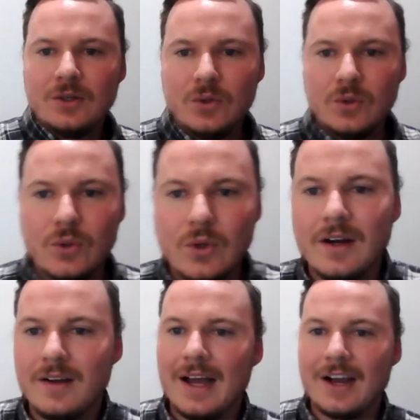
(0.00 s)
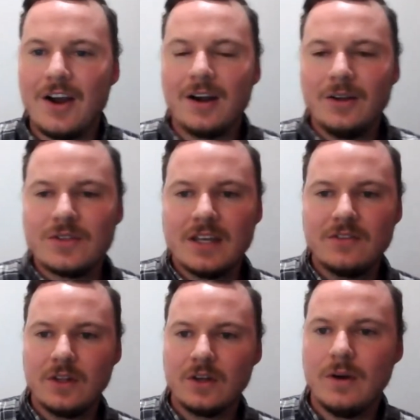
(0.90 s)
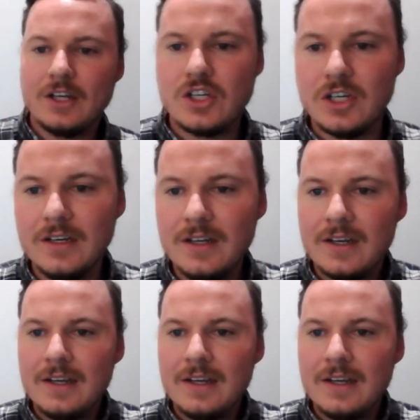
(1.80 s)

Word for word: Ooh, uh, Carlos, thanks for the question.